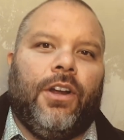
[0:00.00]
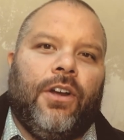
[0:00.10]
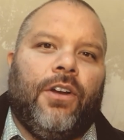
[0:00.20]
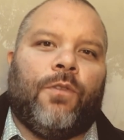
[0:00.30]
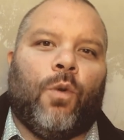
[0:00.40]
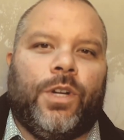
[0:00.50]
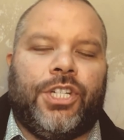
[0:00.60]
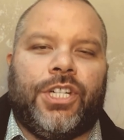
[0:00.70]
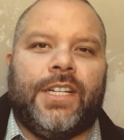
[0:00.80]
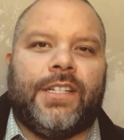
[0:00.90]
for what
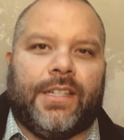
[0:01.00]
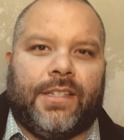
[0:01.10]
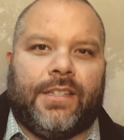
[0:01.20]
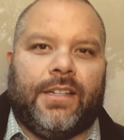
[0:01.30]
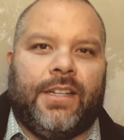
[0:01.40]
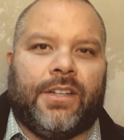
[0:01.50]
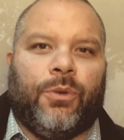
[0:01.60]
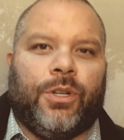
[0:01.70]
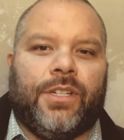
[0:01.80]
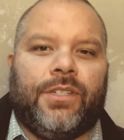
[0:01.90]
Jesus is
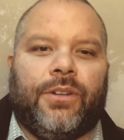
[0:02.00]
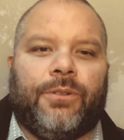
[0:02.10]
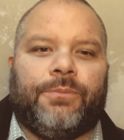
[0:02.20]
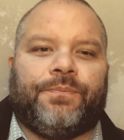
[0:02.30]
going to do.